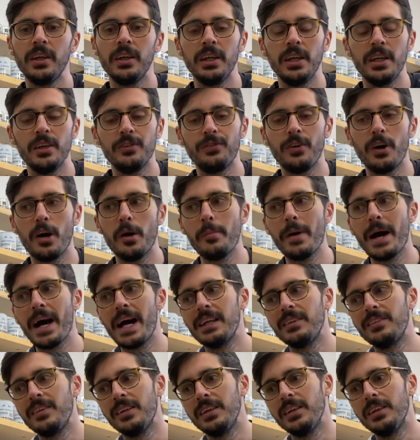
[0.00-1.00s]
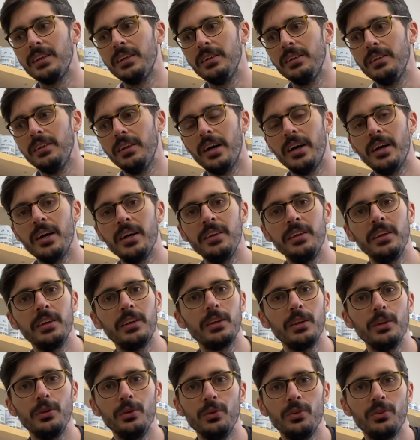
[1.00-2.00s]
if I'm adding the
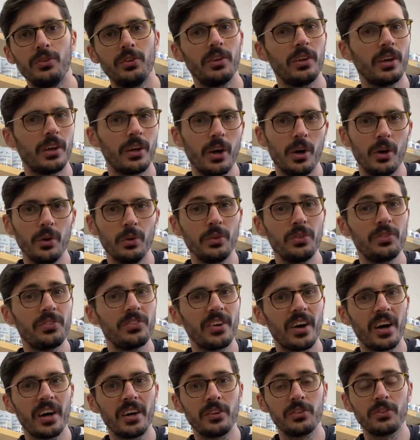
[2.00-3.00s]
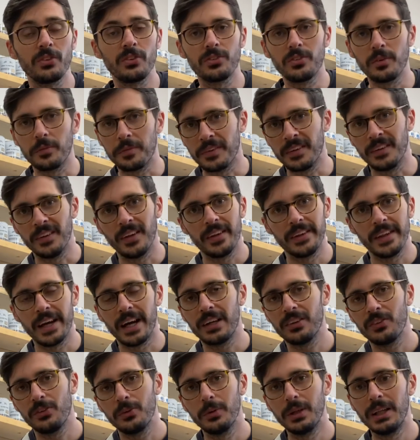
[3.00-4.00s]
glues or the gold size or something like
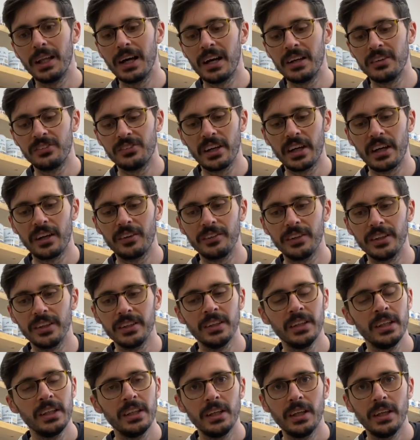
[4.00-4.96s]
that to a large area,